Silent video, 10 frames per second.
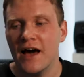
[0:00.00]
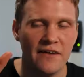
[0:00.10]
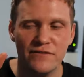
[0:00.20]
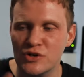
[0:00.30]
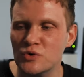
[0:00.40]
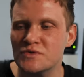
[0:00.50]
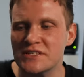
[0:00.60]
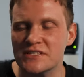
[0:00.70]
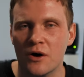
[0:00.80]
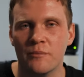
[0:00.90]
I've used
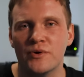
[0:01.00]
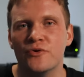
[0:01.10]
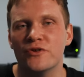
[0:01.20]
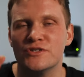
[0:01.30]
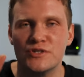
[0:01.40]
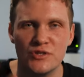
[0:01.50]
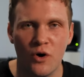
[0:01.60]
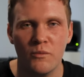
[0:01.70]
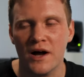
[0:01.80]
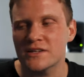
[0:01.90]
this computer
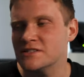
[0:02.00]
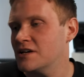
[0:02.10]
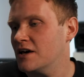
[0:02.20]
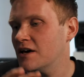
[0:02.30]
so much.